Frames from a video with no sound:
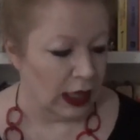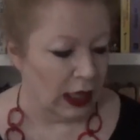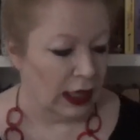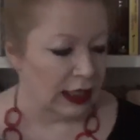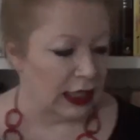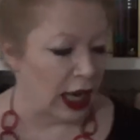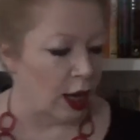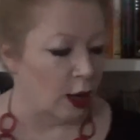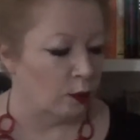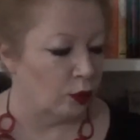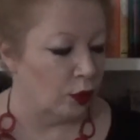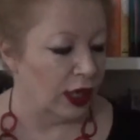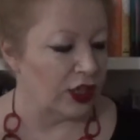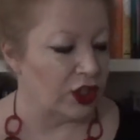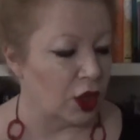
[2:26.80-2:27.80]
Now,
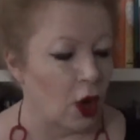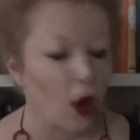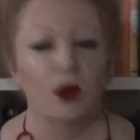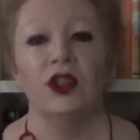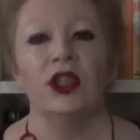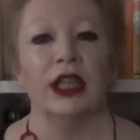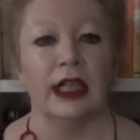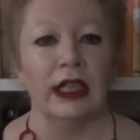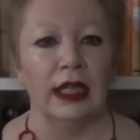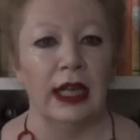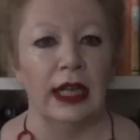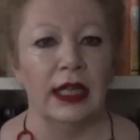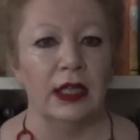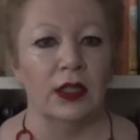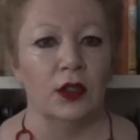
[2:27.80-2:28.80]
Presh Onyi
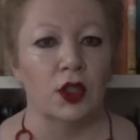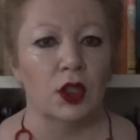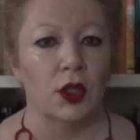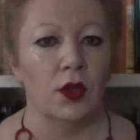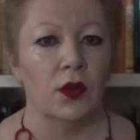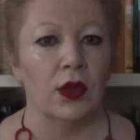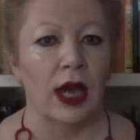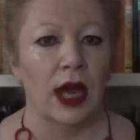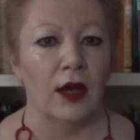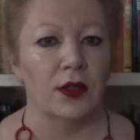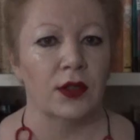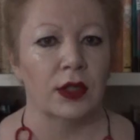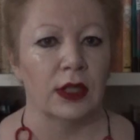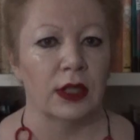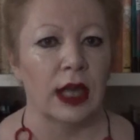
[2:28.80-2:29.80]
in
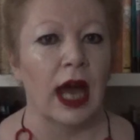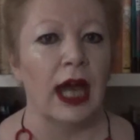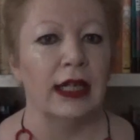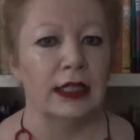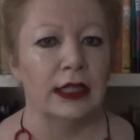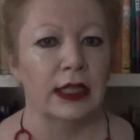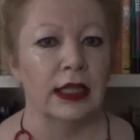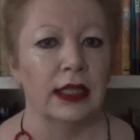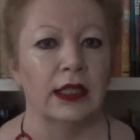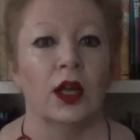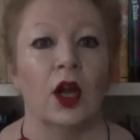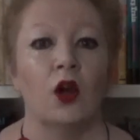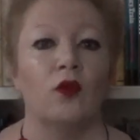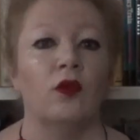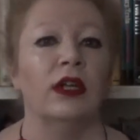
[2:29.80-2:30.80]
2018
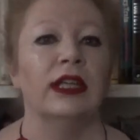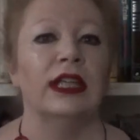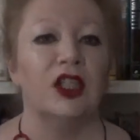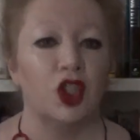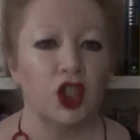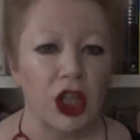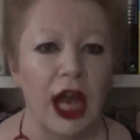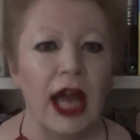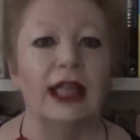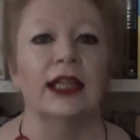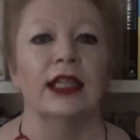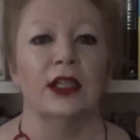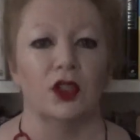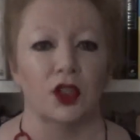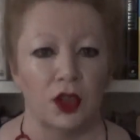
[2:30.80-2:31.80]
really
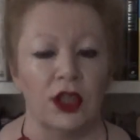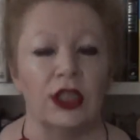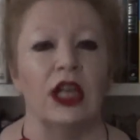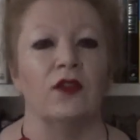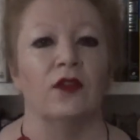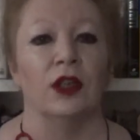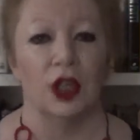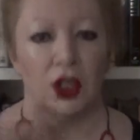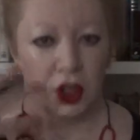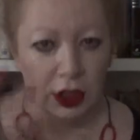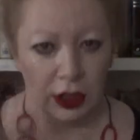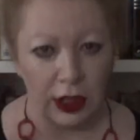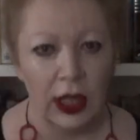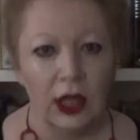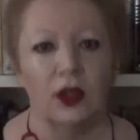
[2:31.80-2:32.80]
challenged the
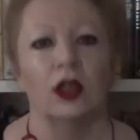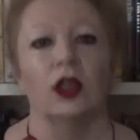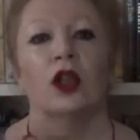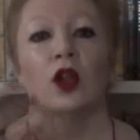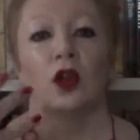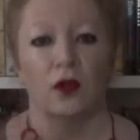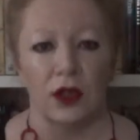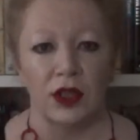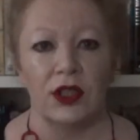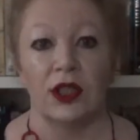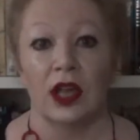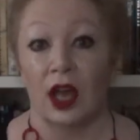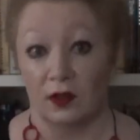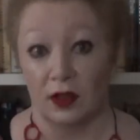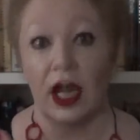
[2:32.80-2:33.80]
definition that a lot of us
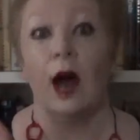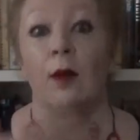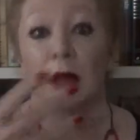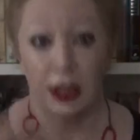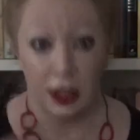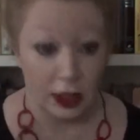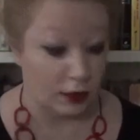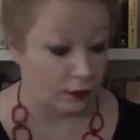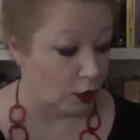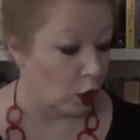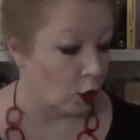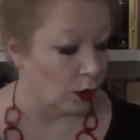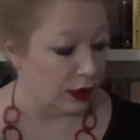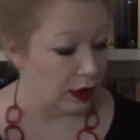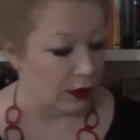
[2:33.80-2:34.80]
have come into this vlog
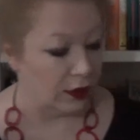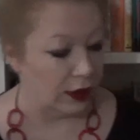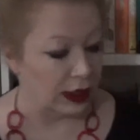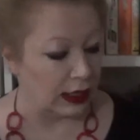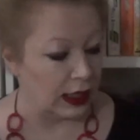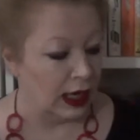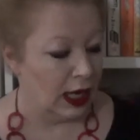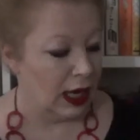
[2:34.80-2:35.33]
with, I think.